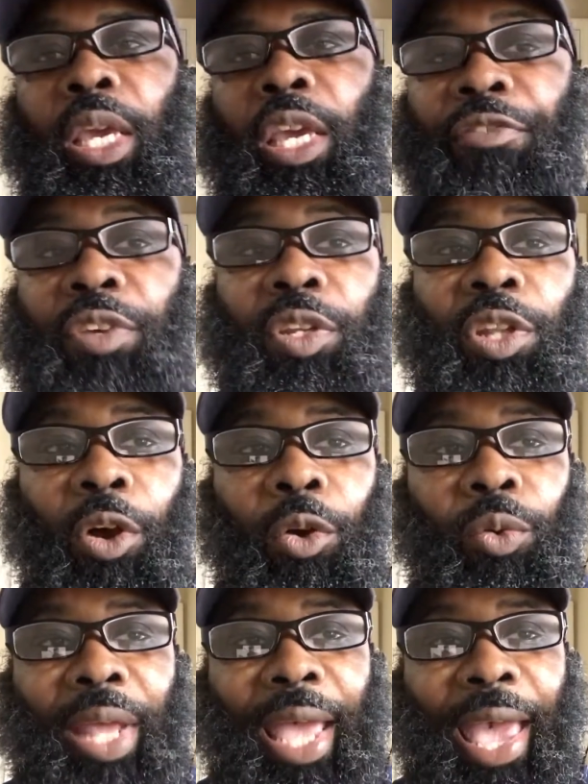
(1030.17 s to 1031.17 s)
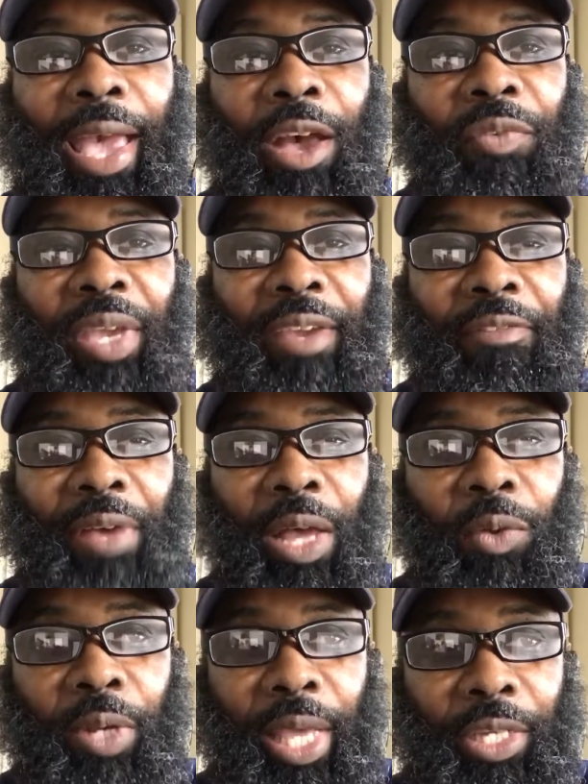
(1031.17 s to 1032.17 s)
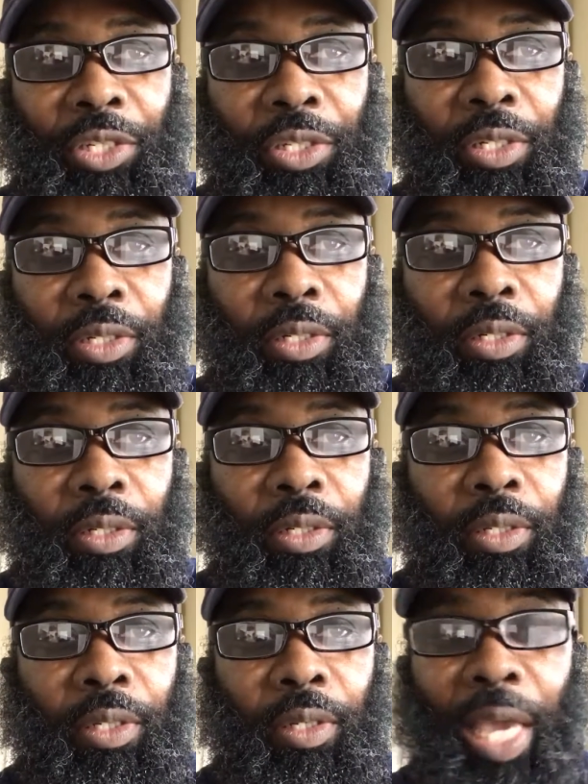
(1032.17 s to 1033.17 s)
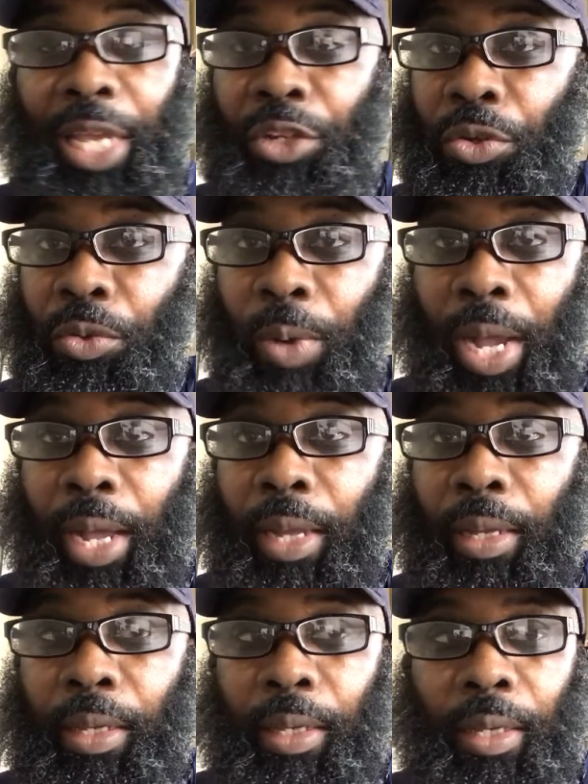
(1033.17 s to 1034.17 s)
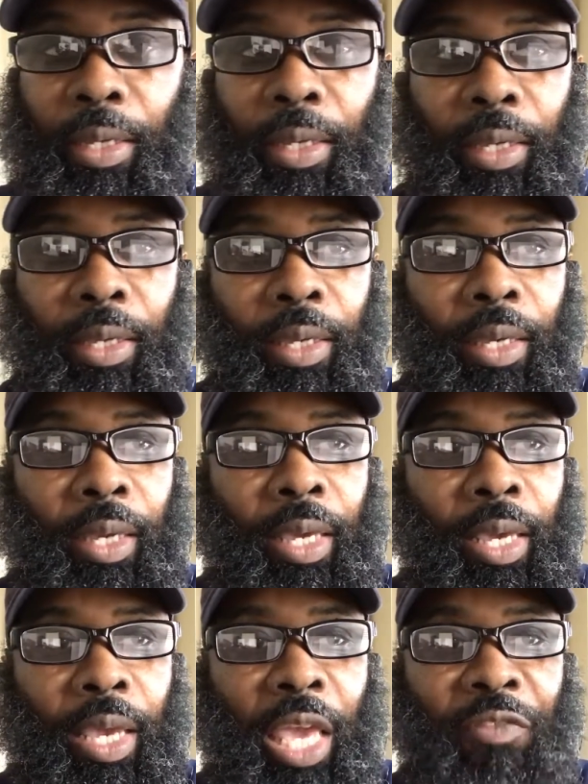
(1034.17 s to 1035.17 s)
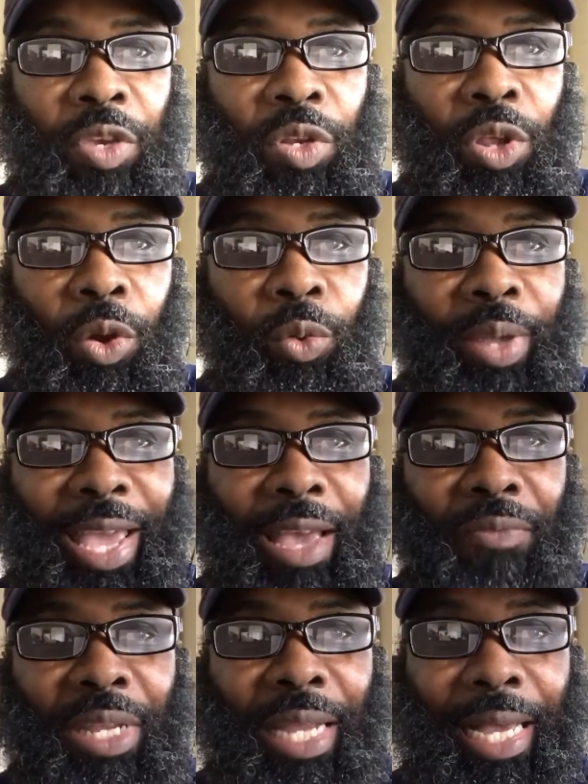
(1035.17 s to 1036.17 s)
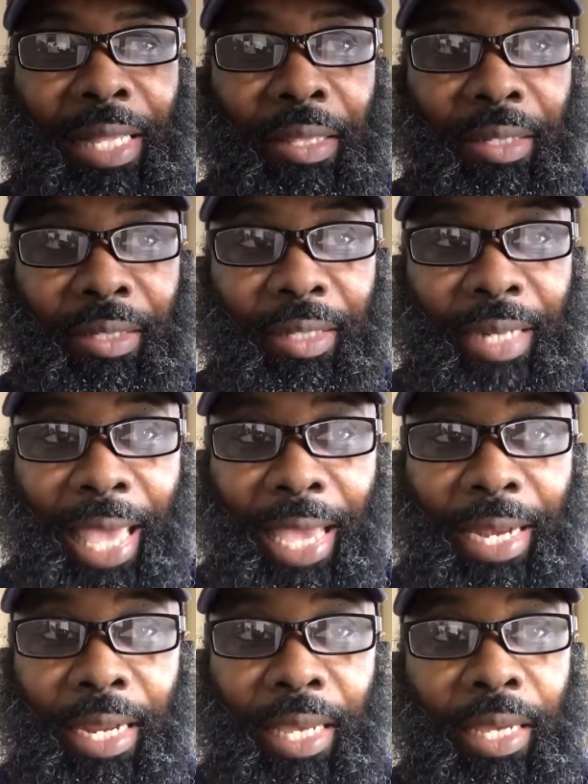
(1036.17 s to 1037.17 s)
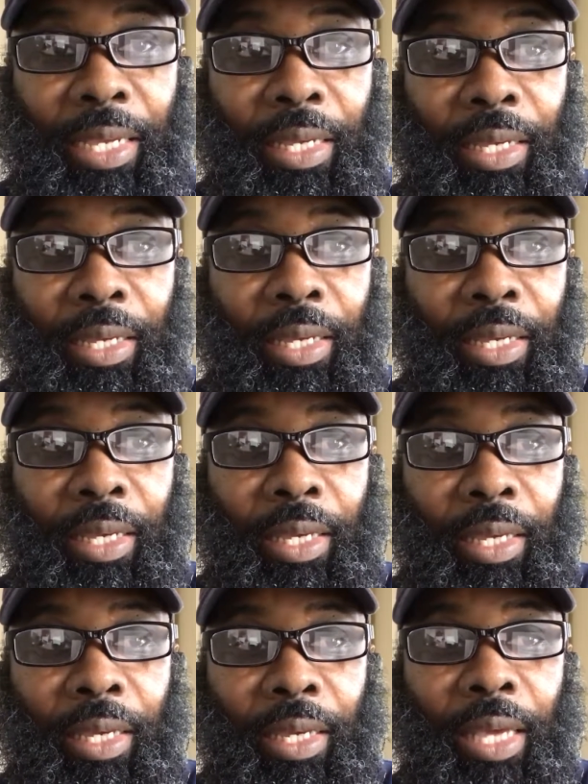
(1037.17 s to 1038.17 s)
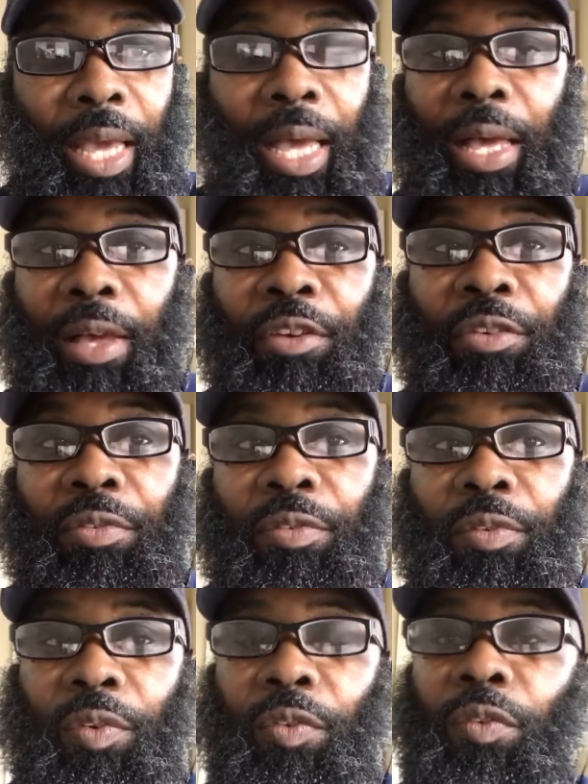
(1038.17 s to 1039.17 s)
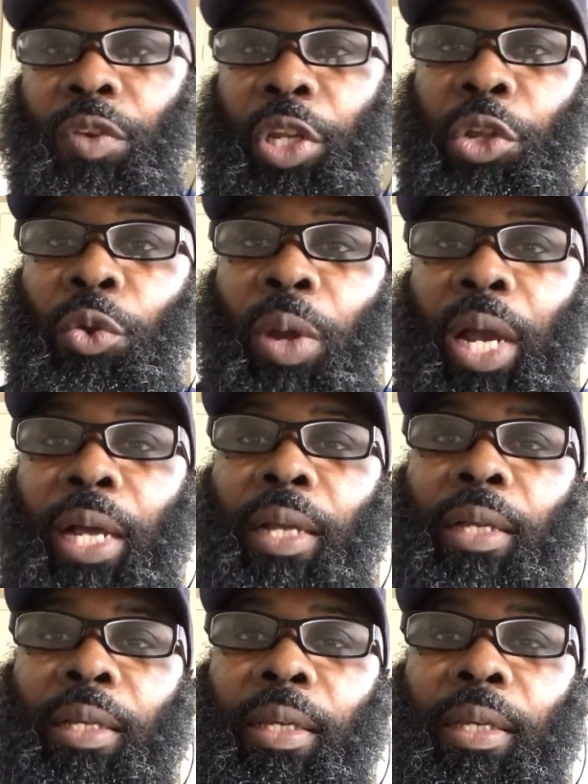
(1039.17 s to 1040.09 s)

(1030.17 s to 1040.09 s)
If you don't have a foundation in Torah, if you don't have an understanding of Torah,